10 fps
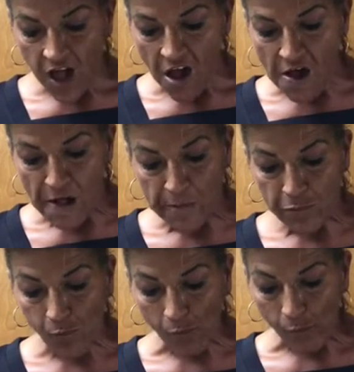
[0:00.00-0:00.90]
Um,
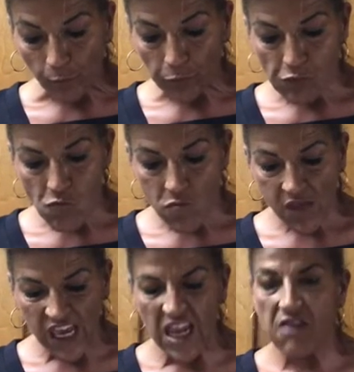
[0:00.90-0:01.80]

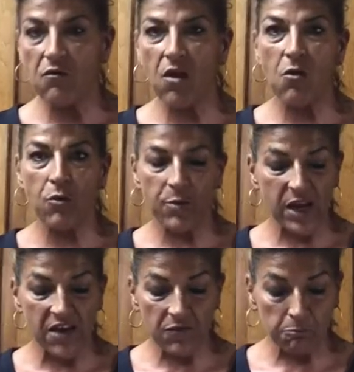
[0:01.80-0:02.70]
it, even, it would be
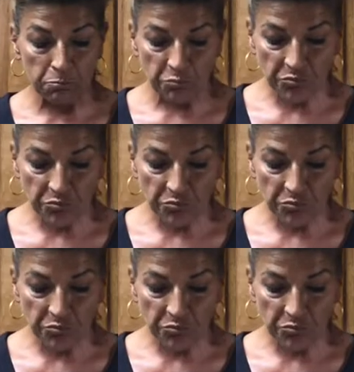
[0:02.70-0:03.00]
even